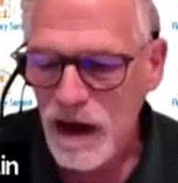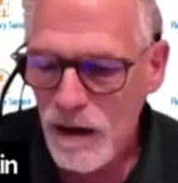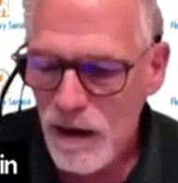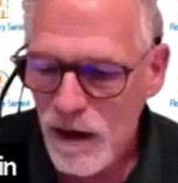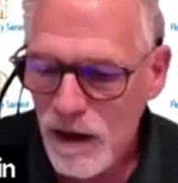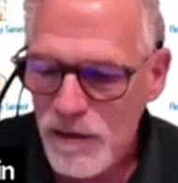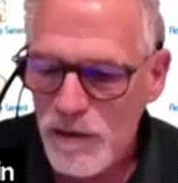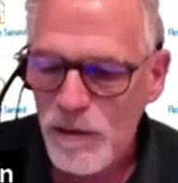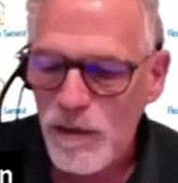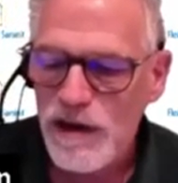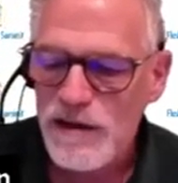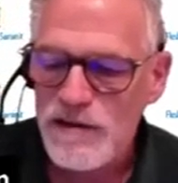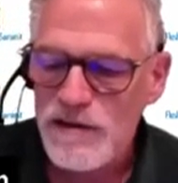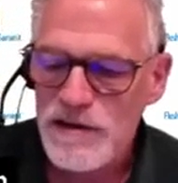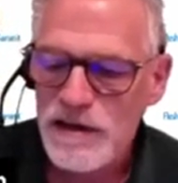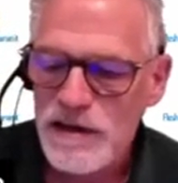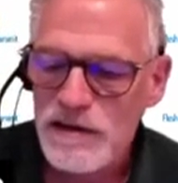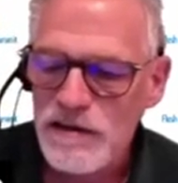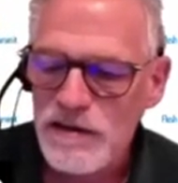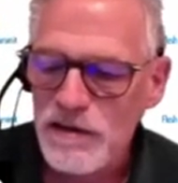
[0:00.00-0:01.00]
Otherwise,
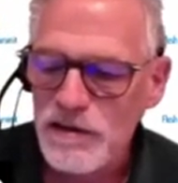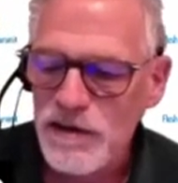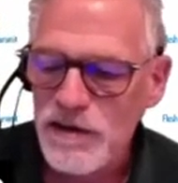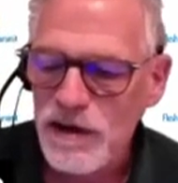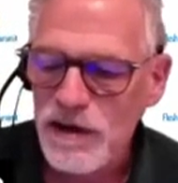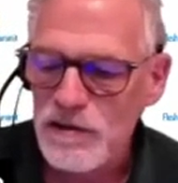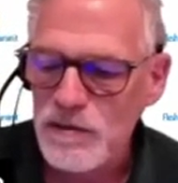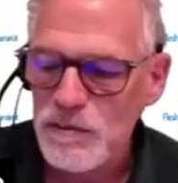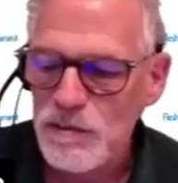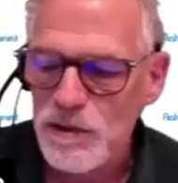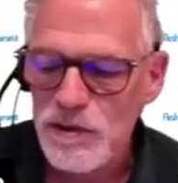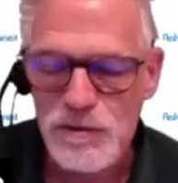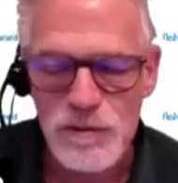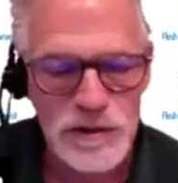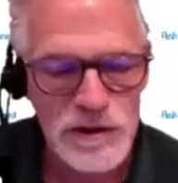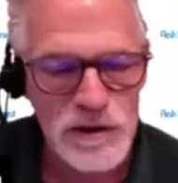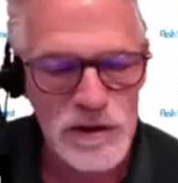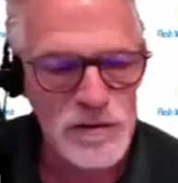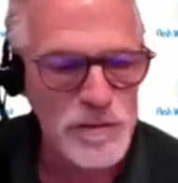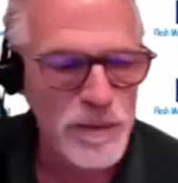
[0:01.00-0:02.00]
Intel's customers
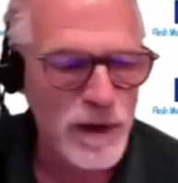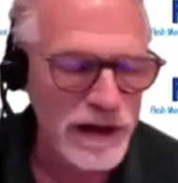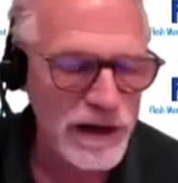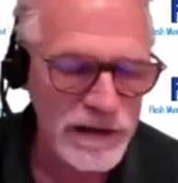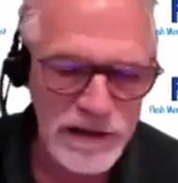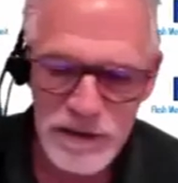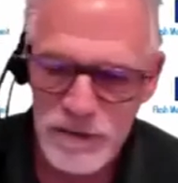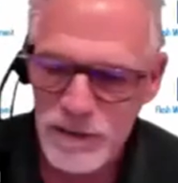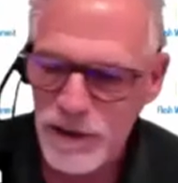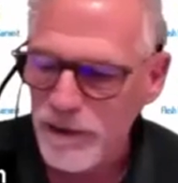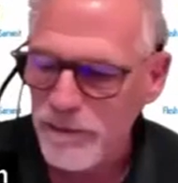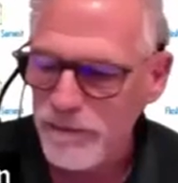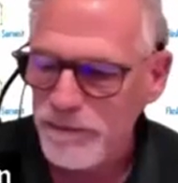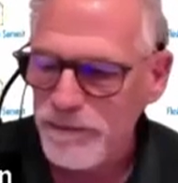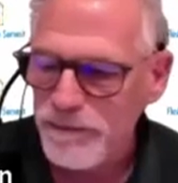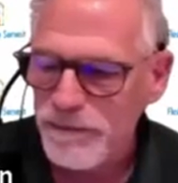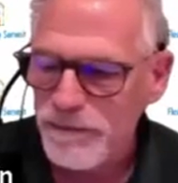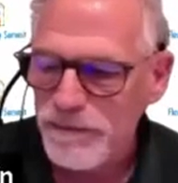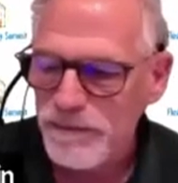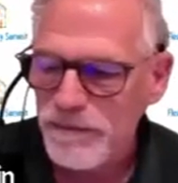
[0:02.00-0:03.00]
will just buy DRAM.
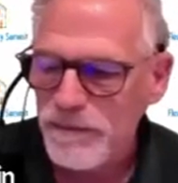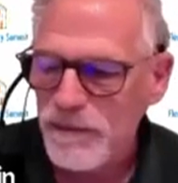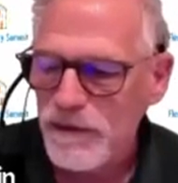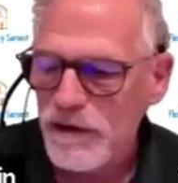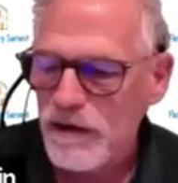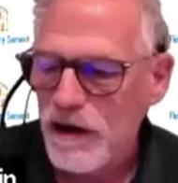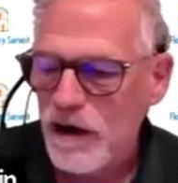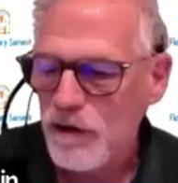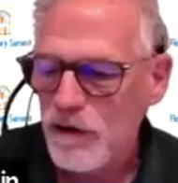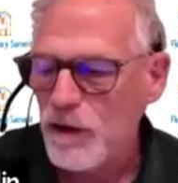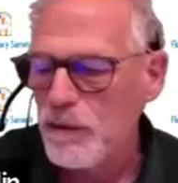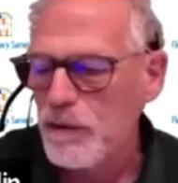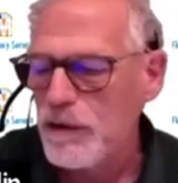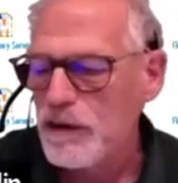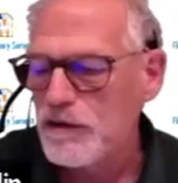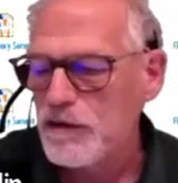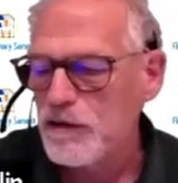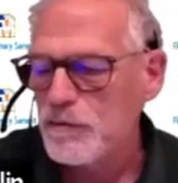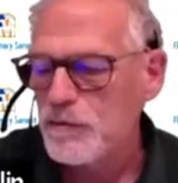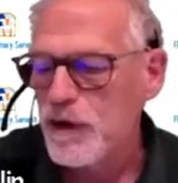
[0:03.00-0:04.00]
Although
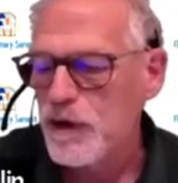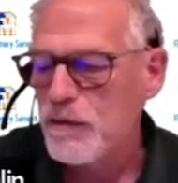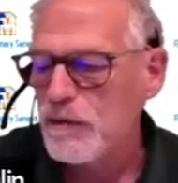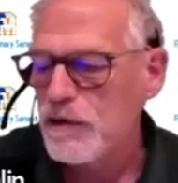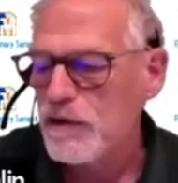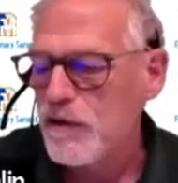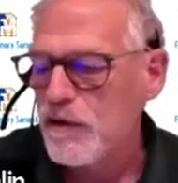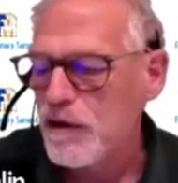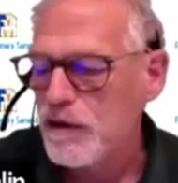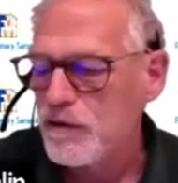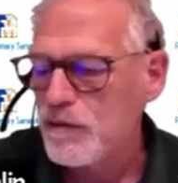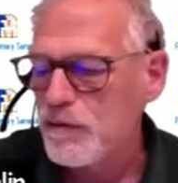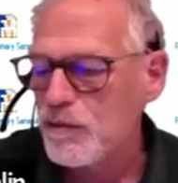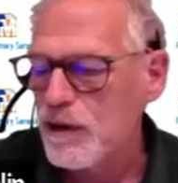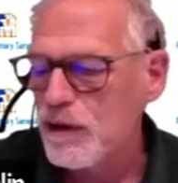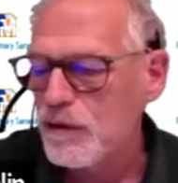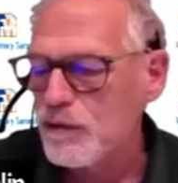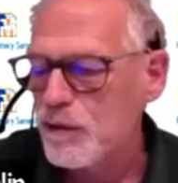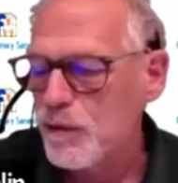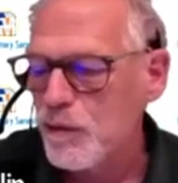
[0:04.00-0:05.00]
Intel probably lost
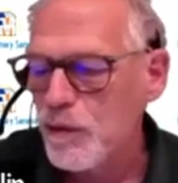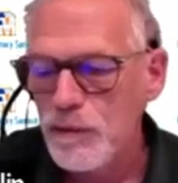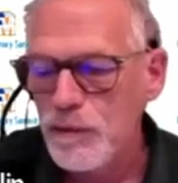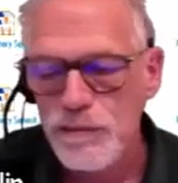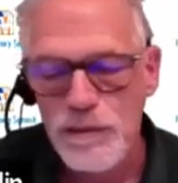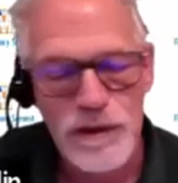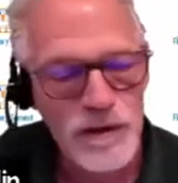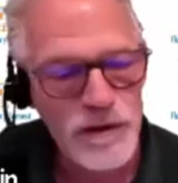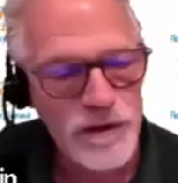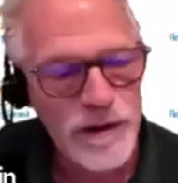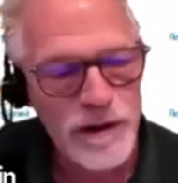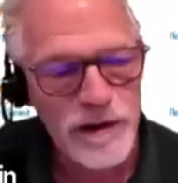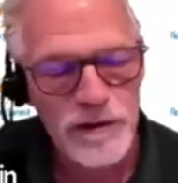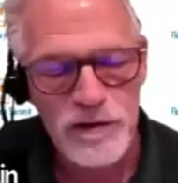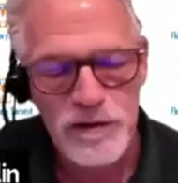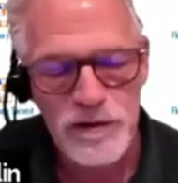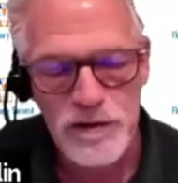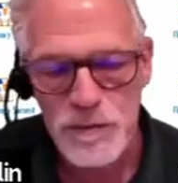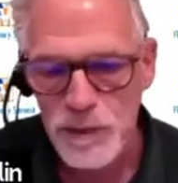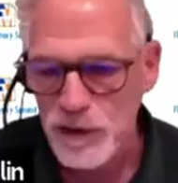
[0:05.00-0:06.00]
well over $1
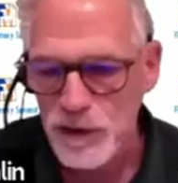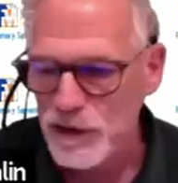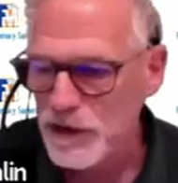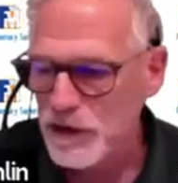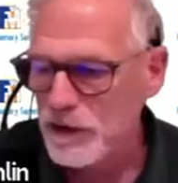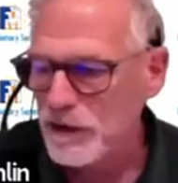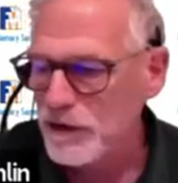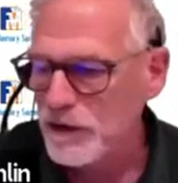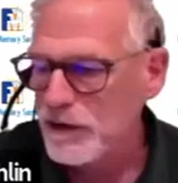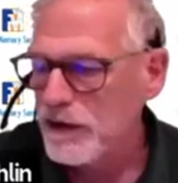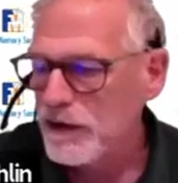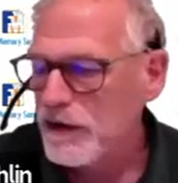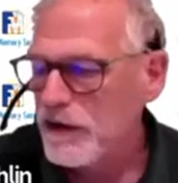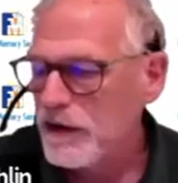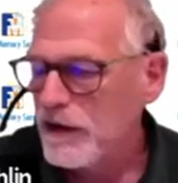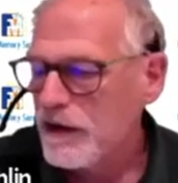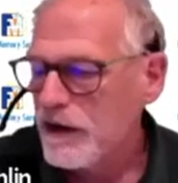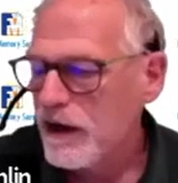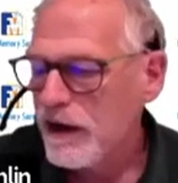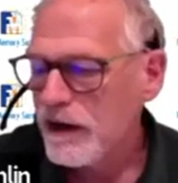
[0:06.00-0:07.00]
billion per year
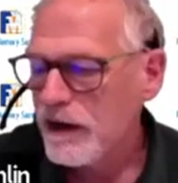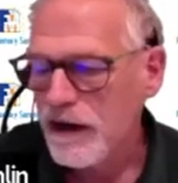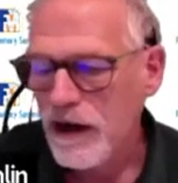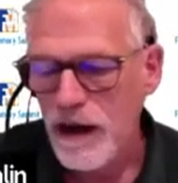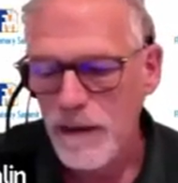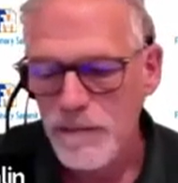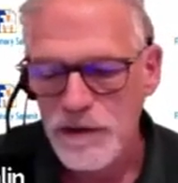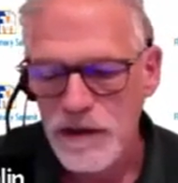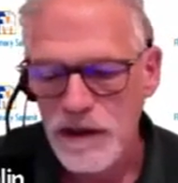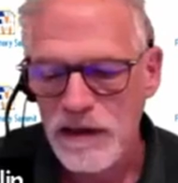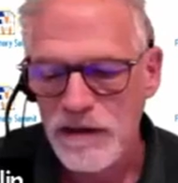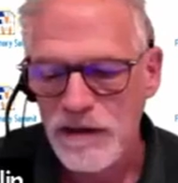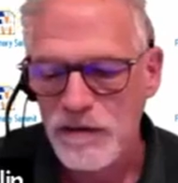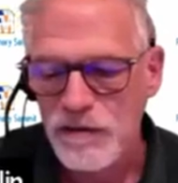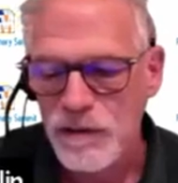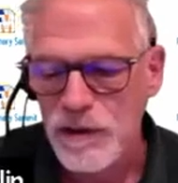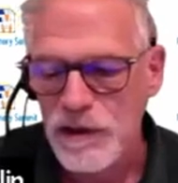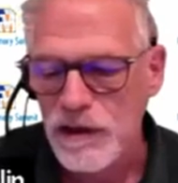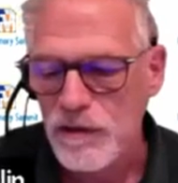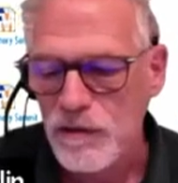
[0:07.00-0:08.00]
on Optane
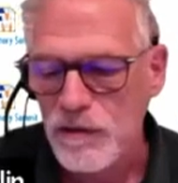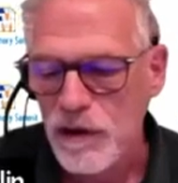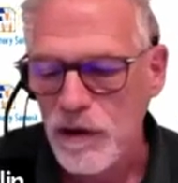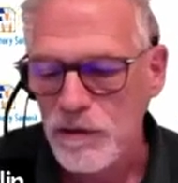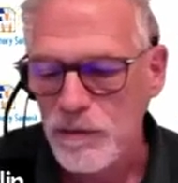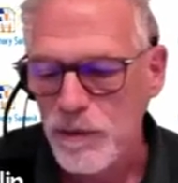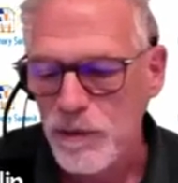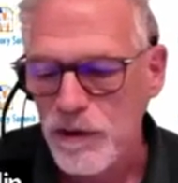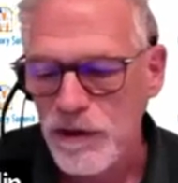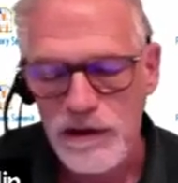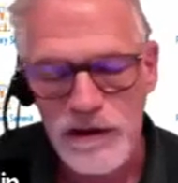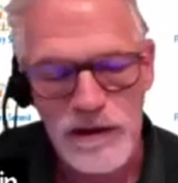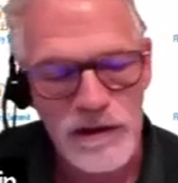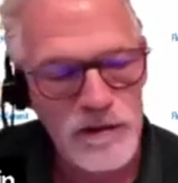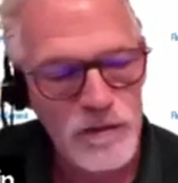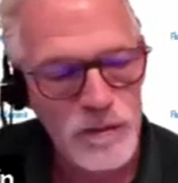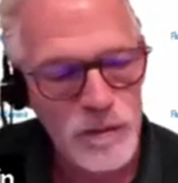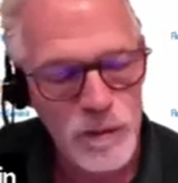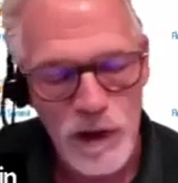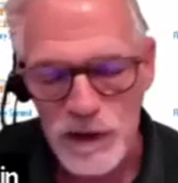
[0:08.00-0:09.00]
3D Crosspoint
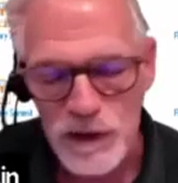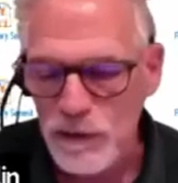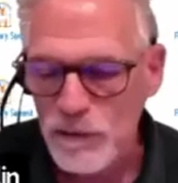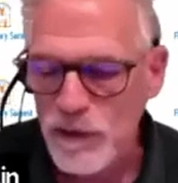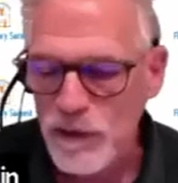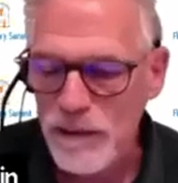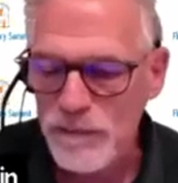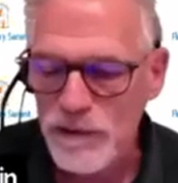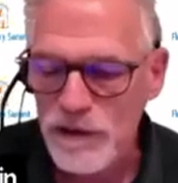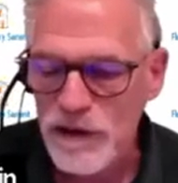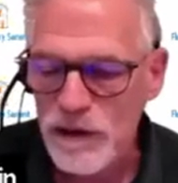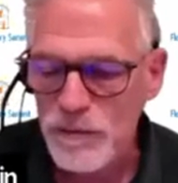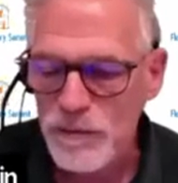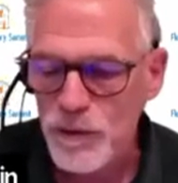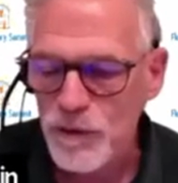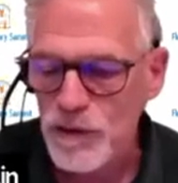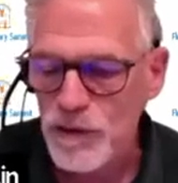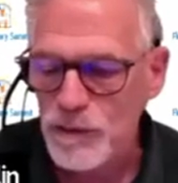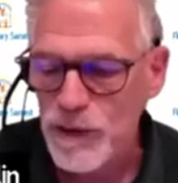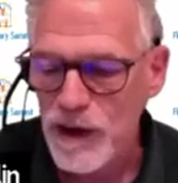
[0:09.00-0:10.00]
while they ramped it up
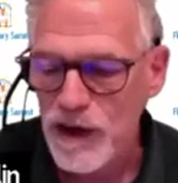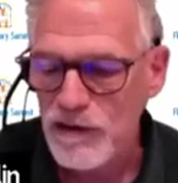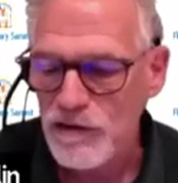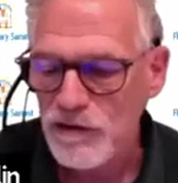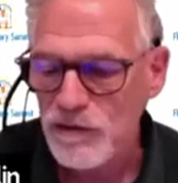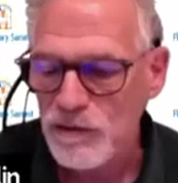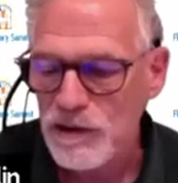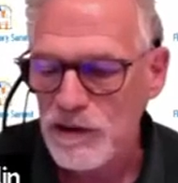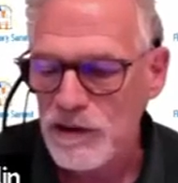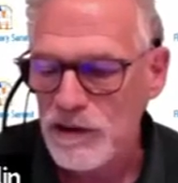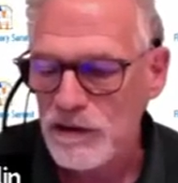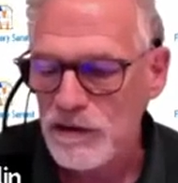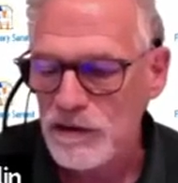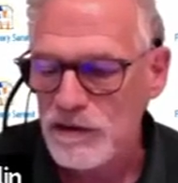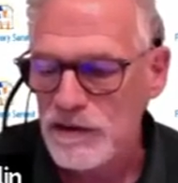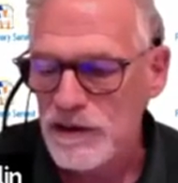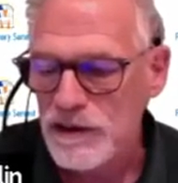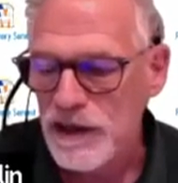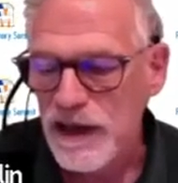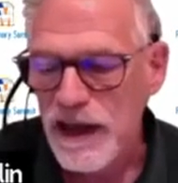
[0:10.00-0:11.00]
over the past 3
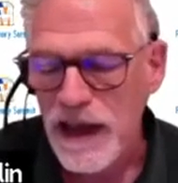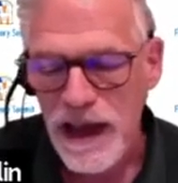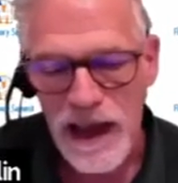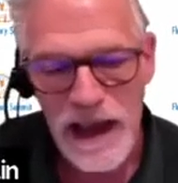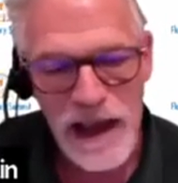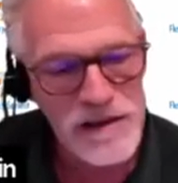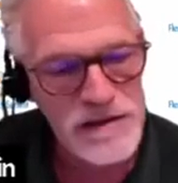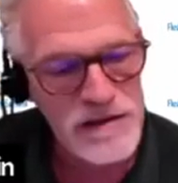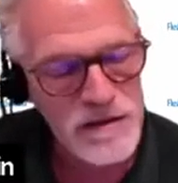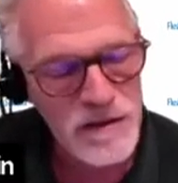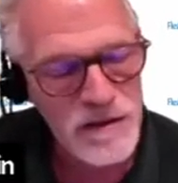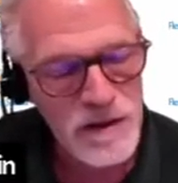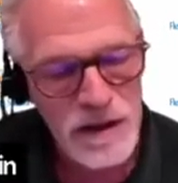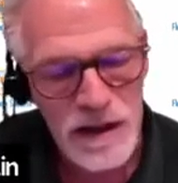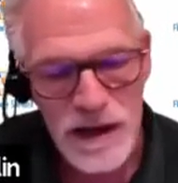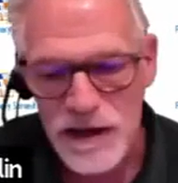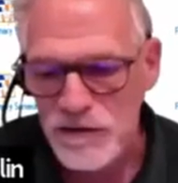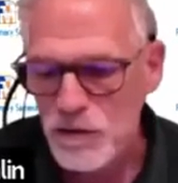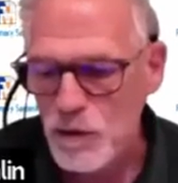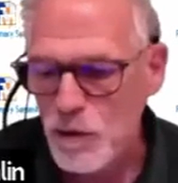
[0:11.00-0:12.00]
years, as of the
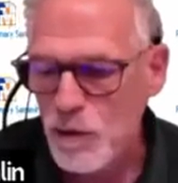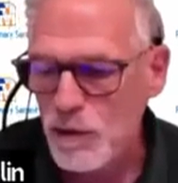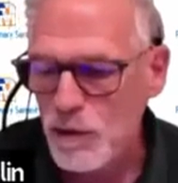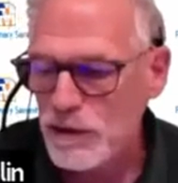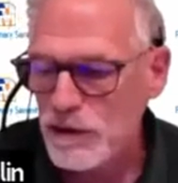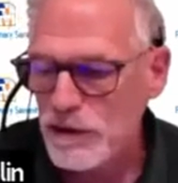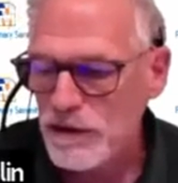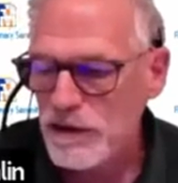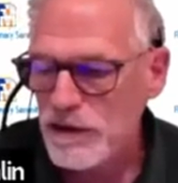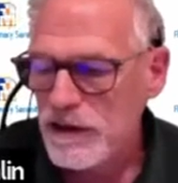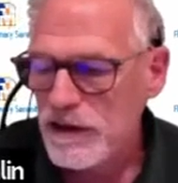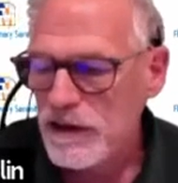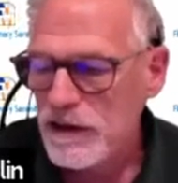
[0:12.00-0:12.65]
last quarter,